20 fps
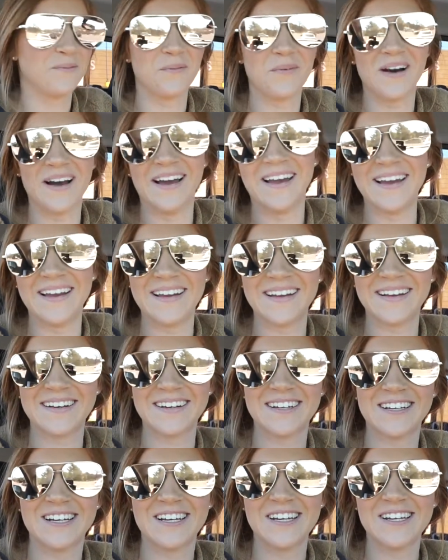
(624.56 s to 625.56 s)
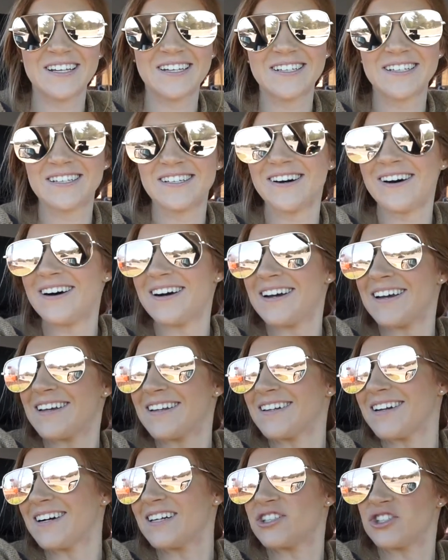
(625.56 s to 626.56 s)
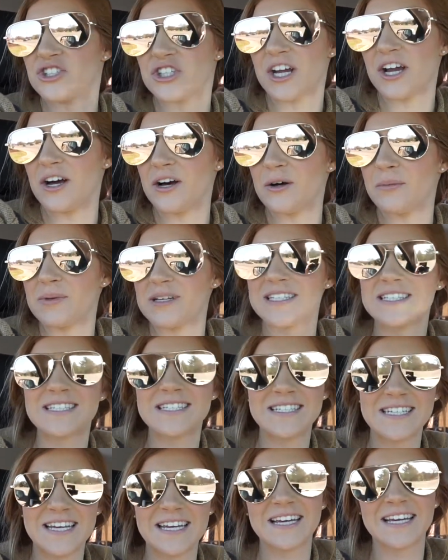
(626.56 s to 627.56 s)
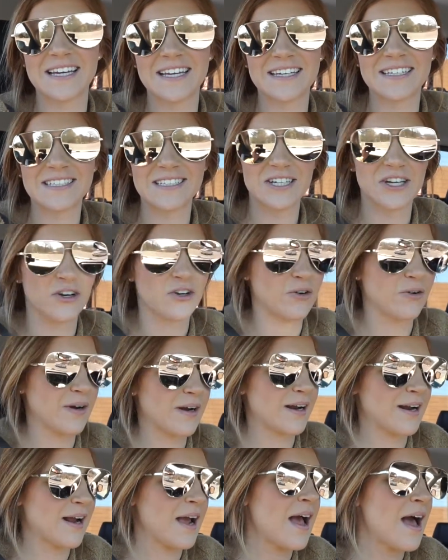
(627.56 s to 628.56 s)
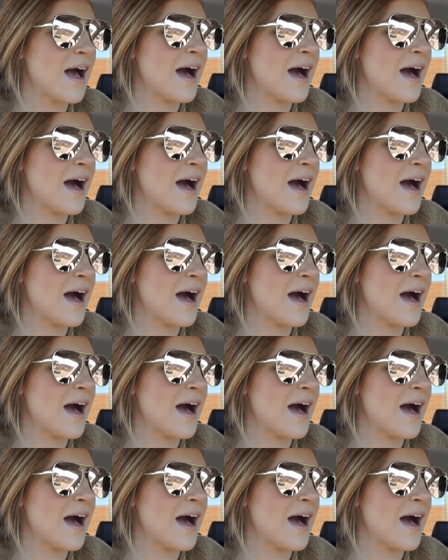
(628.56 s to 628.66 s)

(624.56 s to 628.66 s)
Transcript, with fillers: white. Not, not gel, but stick deodorant.